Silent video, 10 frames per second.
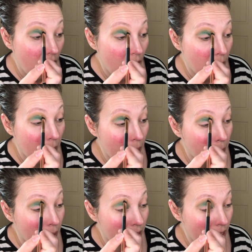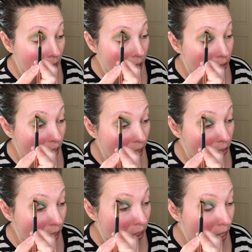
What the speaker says: I believe I read